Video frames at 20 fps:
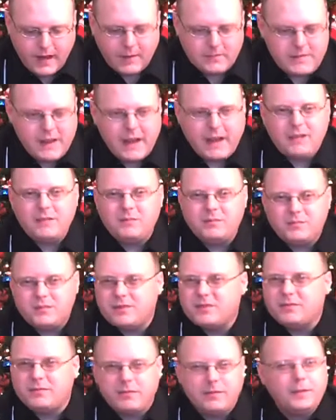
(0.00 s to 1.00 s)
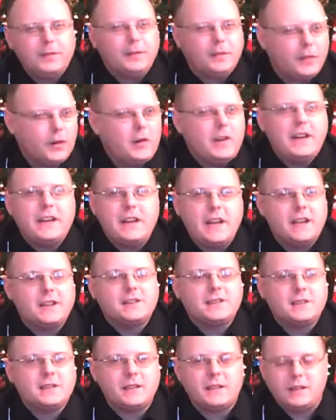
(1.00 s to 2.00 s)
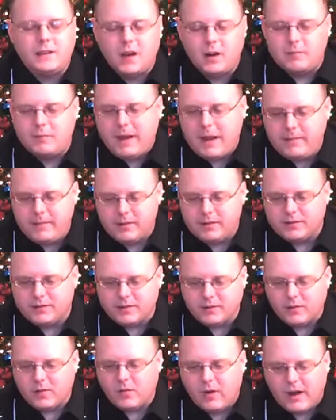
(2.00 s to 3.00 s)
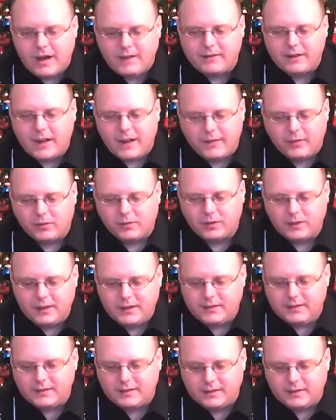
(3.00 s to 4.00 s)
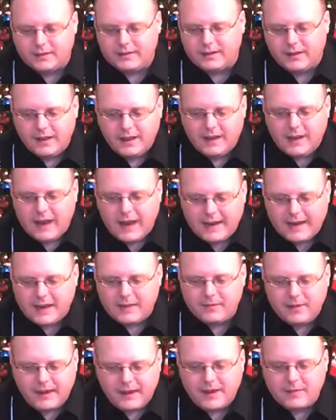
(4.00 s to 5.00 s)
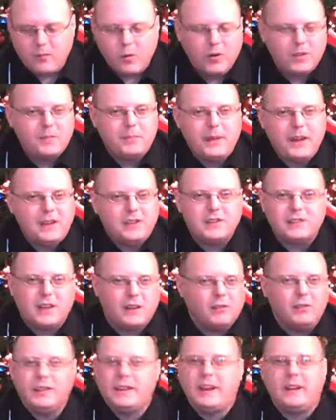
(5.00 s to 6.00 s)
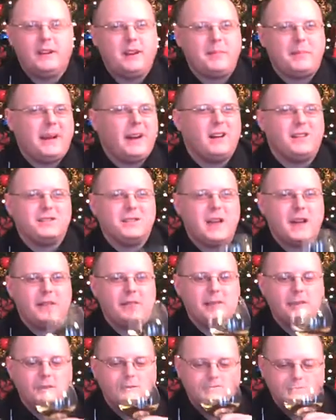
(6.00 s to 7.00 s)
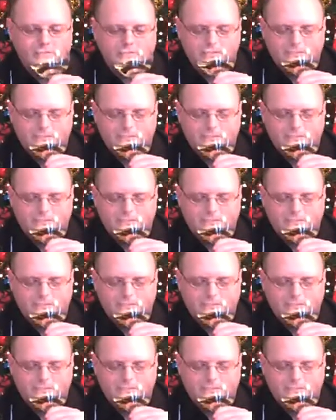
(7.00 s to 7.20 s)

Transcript: I'm getting fruitiness you know maybe there's some guava I don't really I get I get more of the peaches I don't really get any pears out of it